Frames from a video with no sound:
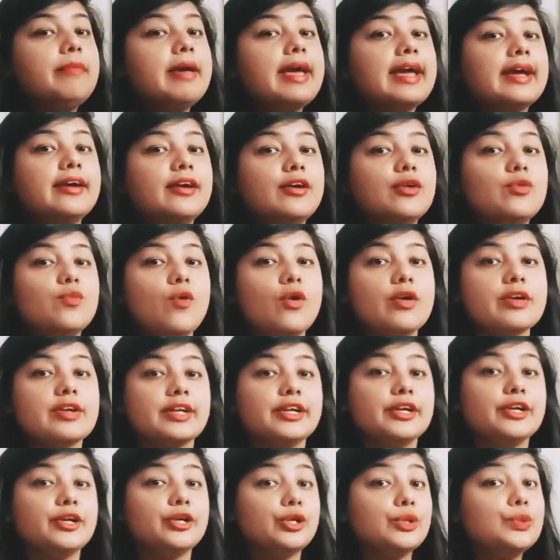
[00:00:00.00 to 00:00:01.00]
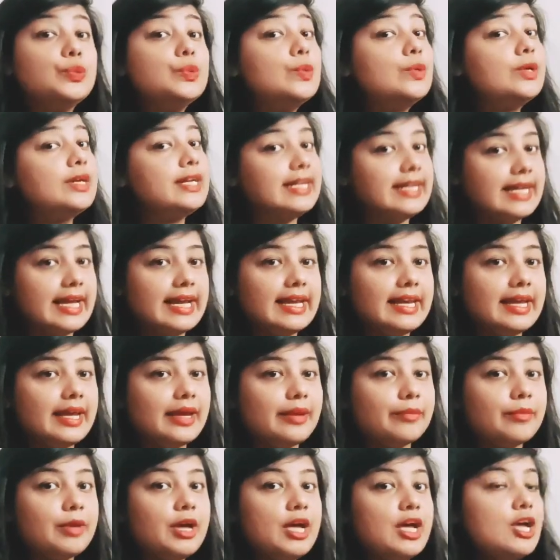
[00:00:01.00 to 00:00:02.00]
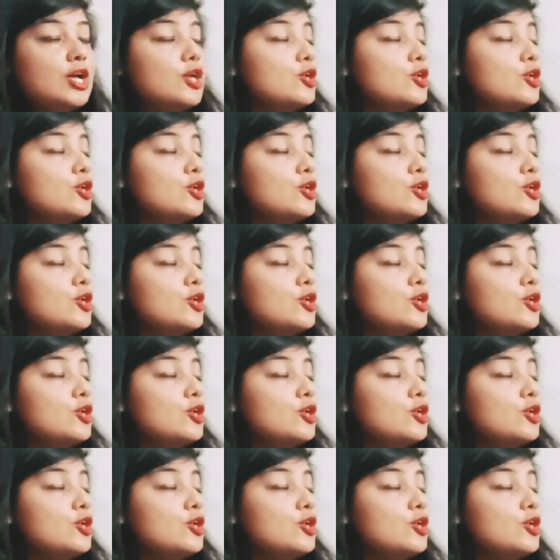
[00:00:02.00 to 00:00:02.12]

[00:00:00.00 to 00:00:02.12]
beggar wanted to tell him.